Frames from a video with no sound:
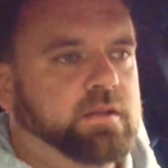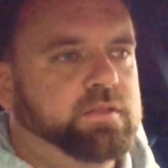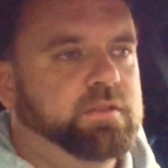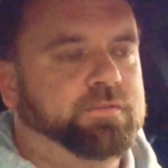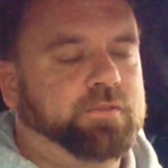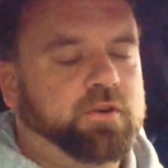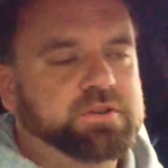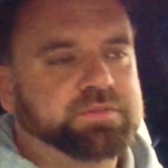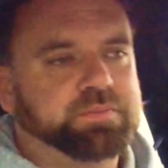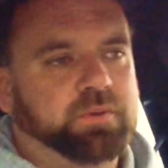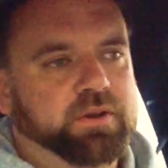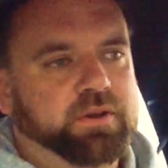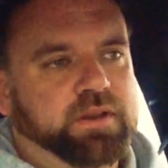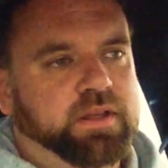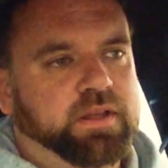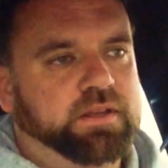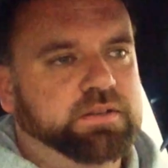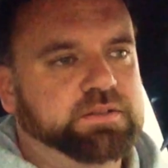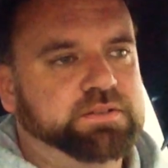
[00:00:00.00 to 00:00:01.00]
the first one
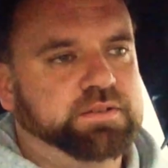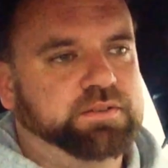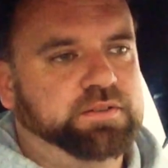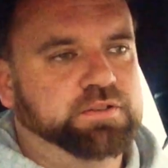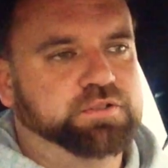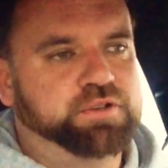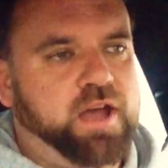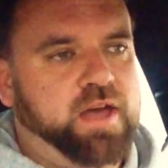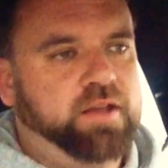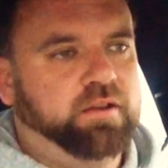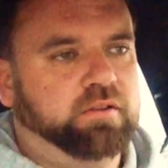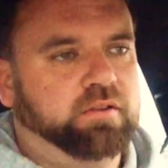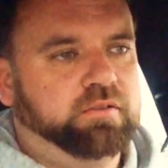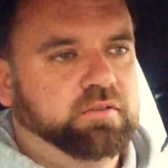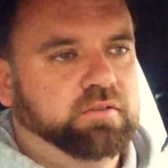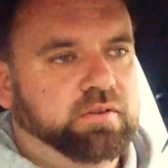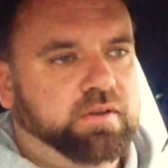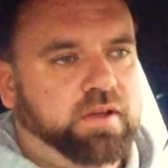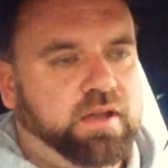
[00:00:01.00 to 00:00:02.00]
is the channel
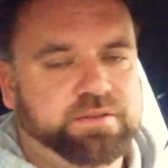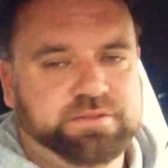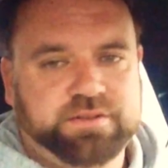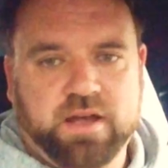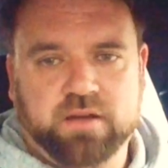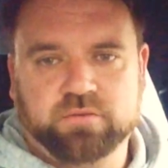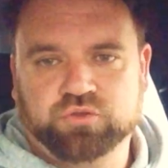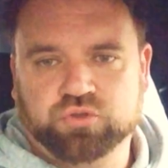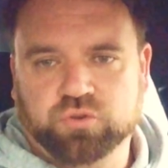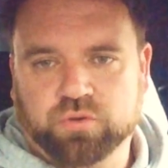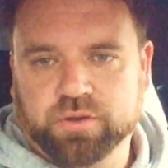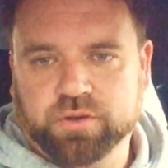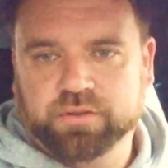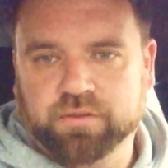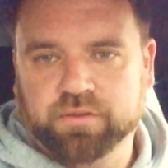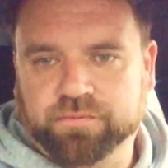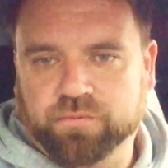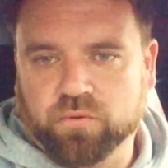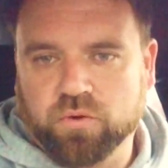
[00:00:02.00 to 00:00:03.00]
has now
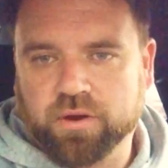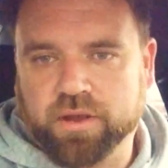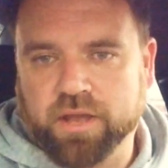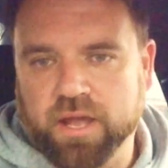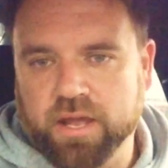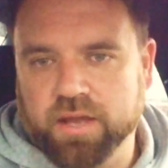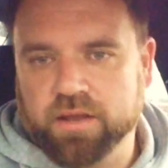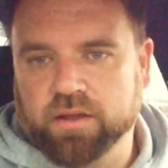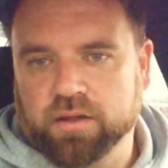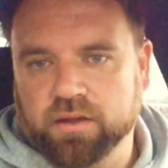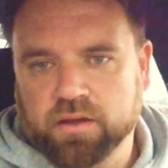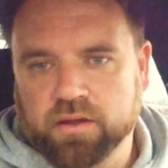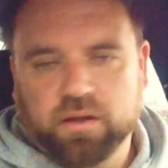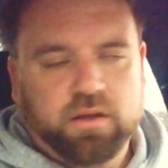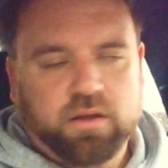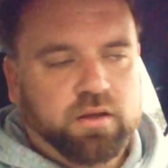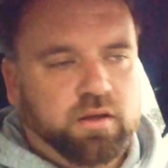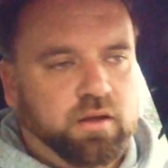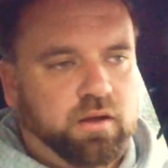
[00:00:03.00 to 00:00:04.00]
joined the
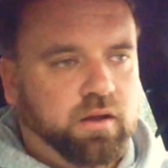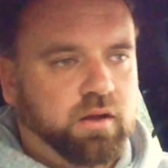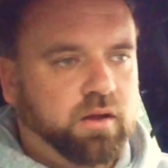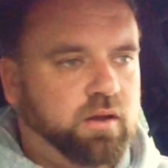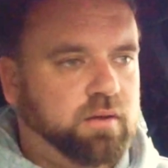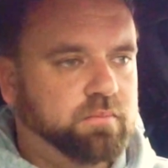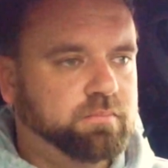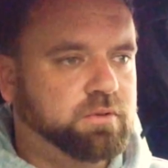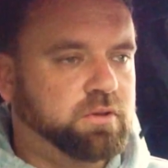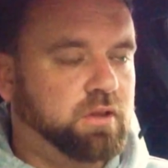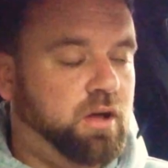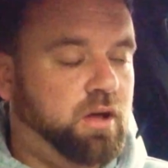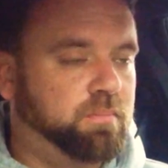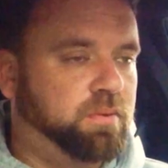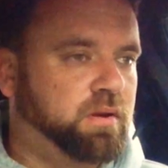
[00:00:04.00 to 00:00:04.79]
4K uh, club.